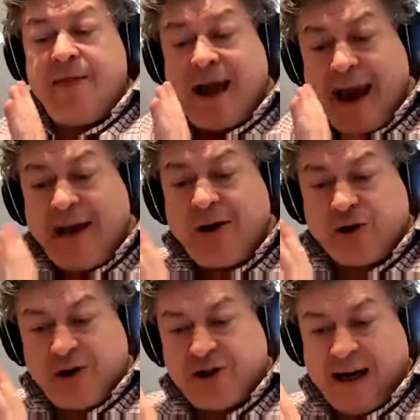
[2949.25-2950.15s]
the
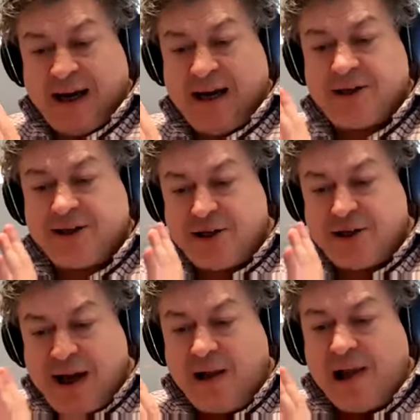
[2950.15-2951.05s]
agency
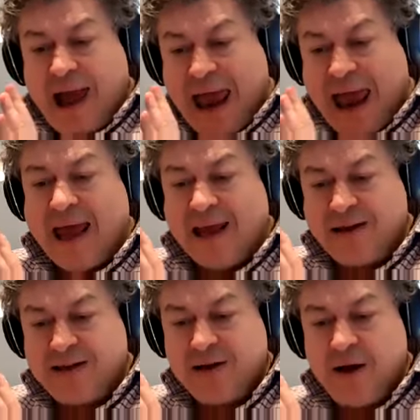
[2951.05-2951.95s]
still
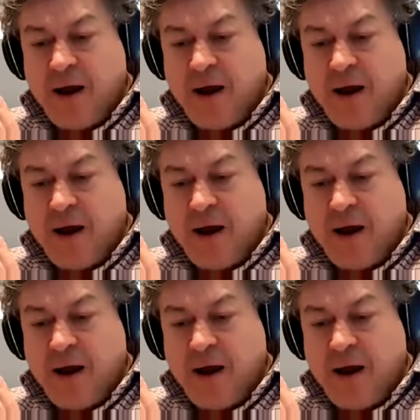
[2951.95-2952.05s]
has